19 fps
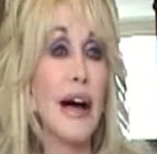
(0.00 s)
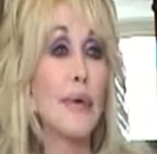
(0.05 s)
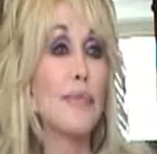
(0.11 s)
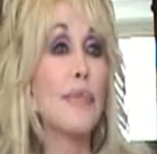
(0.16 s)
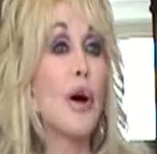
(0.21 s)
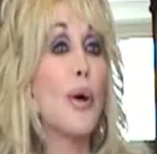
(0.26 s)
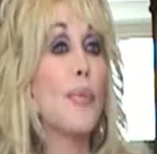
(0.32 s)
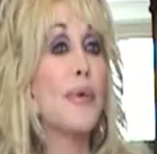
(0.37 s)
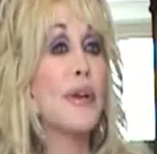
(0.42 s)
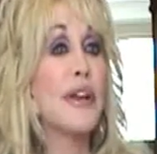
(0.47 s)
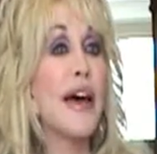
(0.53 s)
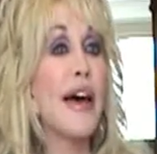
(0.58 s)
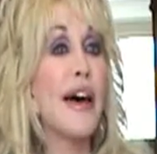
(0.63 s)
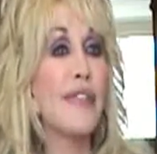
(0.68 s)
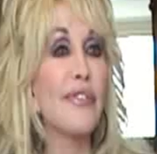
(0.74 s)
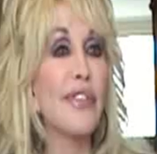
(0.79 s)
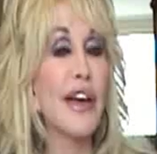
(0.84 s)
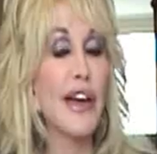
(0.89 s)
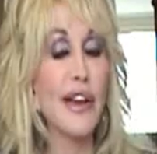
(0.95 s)
I'm hoping to
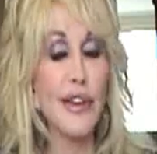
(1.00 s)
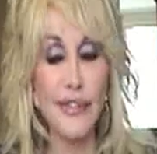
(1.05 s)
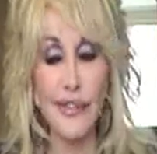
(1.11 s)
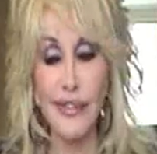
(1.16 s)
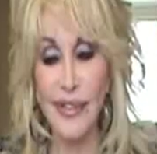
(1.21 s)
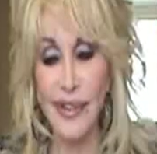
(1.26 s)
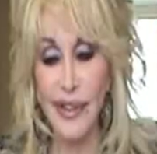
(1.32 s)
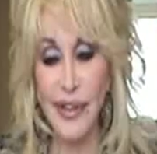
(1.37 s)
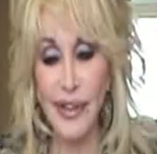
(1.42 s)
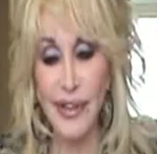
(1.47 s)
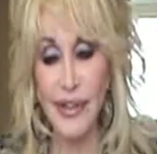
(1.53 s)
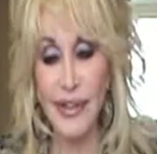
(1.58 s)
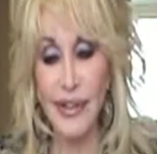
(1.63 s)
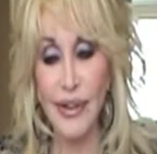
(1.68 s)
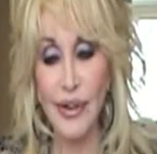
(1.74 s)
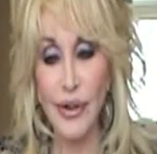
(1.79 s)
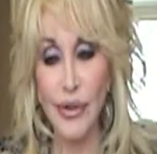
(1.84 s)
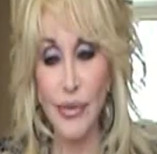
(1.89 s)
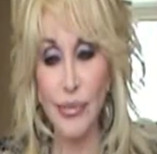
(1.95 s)
have that
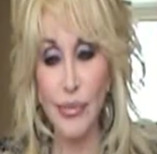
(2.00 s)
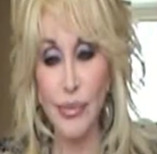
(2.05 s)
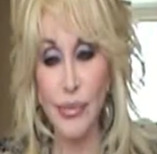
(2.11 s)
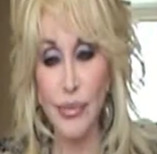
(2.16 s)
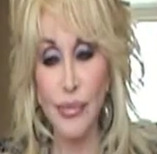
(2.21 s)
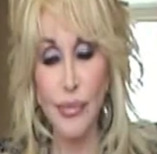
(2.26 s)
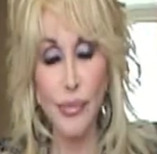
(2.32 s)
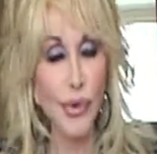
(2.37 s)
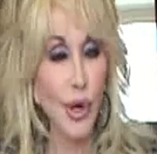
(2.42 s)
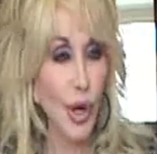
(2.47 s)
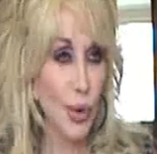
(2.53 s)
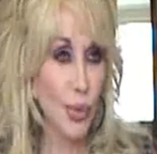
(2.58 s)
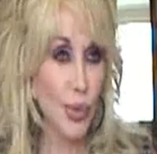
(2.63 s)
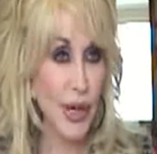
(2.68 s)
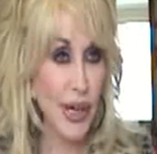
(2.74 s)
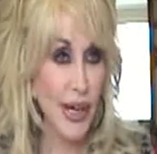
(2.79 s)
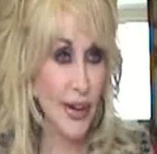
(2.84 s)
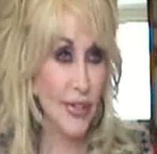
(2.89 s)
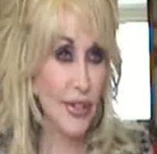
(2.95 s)
on
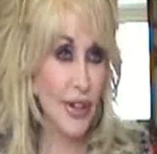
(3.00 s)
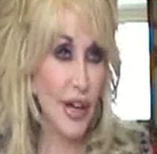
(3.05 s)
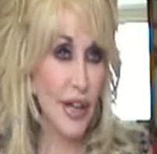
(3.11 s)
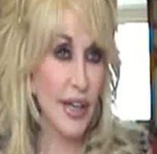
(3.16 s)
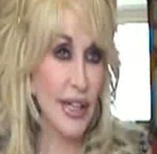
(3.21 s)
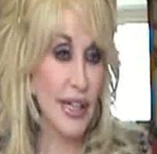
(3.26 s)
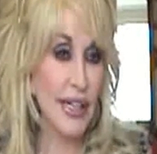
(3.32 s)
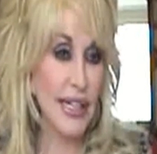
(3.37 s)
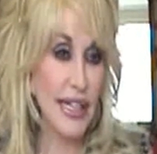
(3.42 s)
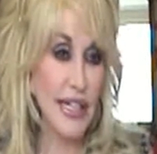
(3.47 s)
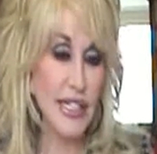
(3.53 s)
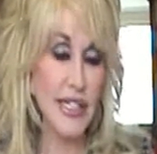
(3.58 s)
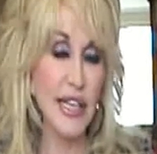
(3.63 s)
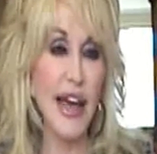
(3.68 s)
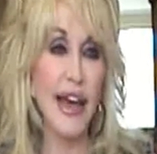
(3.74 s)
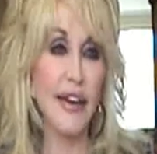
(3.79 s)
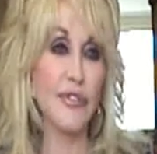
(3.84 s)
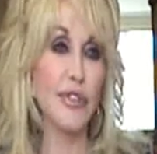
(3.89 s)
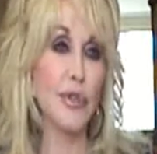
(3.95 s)
Broadway. I've got at
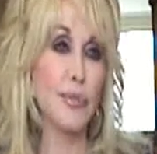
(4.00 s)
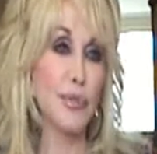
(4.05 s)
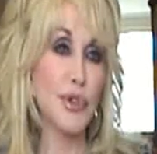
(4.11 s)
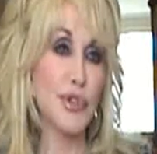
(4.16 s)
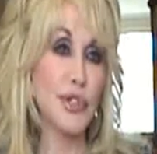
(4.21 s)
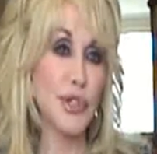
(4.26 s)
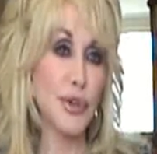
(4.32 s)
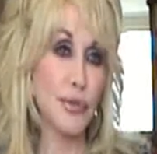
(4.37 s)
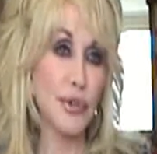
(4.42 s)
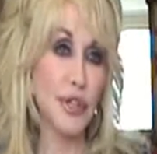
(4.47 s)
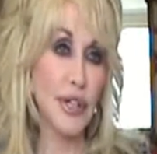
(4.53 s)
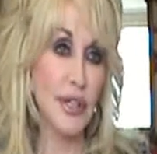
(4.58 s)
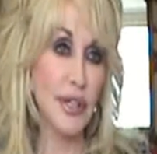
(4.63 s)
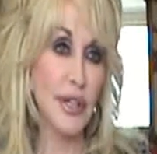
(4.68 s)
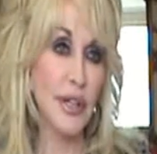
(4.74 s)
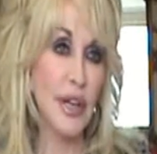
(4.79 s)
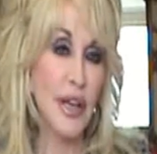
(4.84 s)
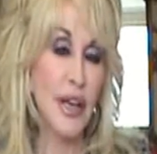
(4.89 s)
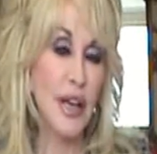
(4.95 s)
least half the music
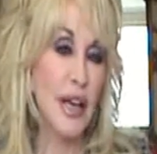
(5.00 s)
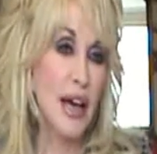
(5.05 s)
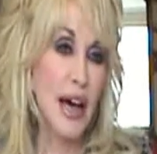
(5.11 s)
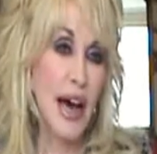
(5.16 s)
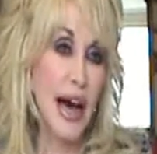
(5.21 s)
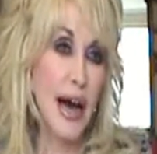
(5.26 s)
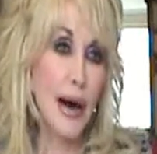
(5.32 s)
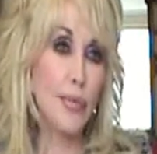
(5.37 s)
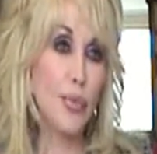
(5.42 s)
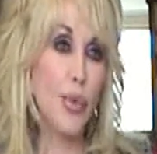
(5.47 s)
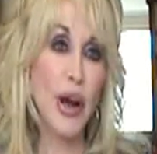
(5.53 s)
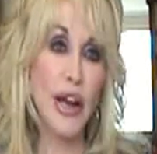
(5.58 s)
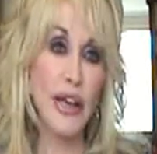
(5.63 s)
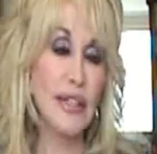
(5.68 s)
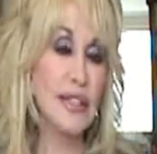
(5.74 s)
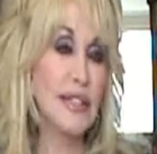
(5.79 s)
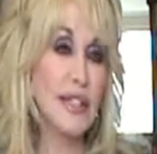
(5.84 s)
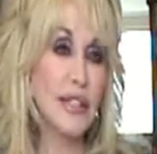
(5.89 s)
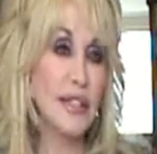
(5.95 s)
written. I'm
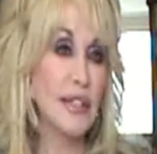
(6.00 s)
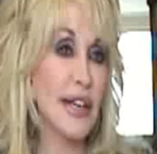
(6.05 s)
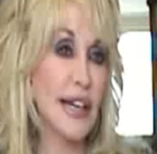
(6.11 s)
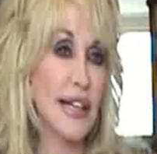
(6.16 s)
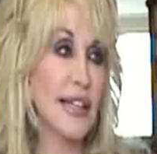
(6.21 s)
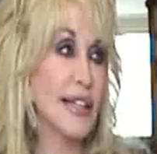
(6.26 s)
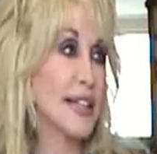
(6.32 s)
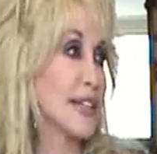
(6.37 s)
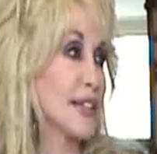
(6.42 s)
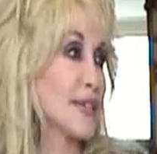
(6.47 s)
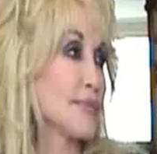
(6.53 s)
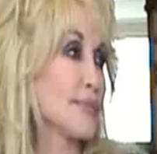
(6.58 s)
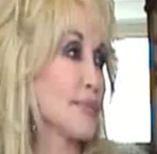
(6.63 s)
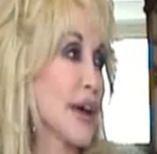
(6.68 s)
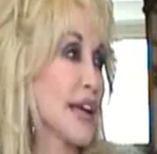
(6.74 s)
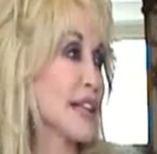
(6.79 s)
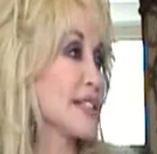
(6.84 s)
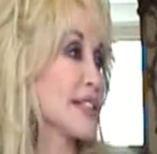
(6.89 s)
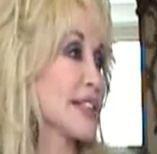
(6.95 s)
waiting till I get
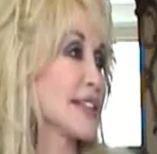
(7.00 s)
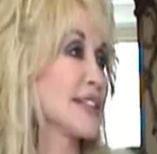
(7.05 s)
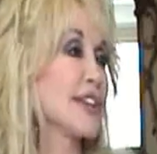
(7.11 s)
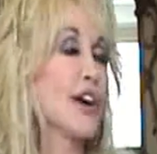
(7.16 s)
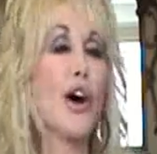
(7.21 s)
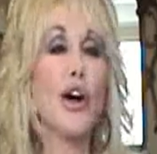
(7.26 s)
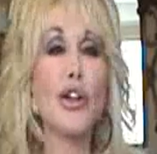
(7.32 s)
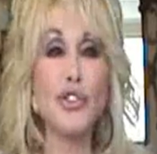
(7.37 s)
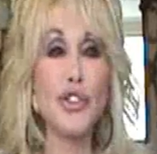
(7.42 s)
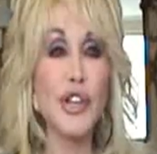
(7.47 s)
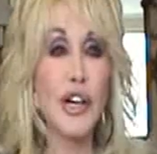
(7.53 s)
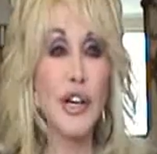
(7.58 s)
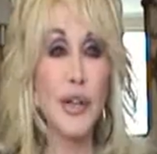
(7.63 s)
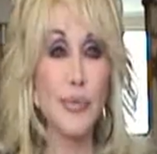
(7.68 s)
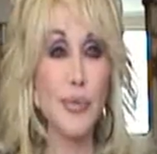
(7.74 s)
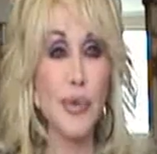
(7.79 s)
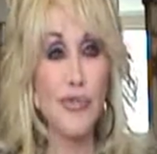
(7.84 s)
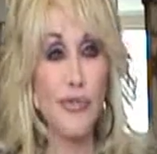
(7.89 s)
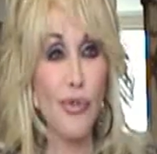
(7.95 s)
it basically all
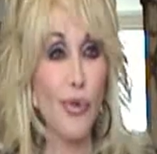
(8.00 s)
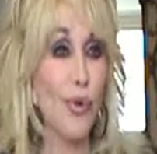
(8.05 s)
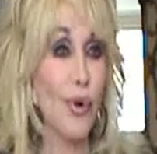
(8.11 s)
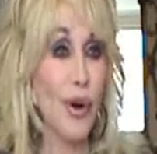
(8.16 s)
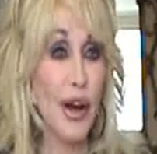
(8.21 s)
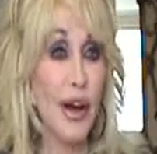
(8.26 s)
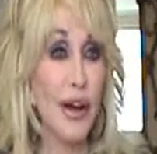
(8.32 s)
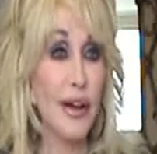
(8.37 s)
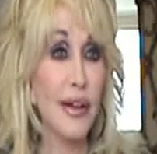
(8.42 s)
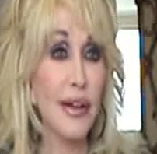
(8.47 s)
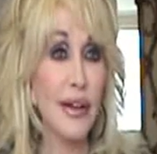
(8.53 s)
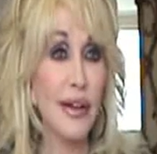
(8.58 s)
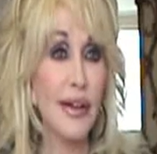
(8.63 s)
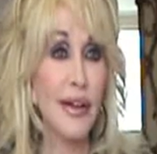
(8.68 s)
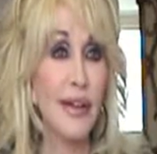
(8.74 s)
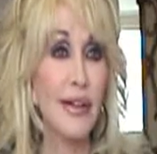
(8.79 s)
done before I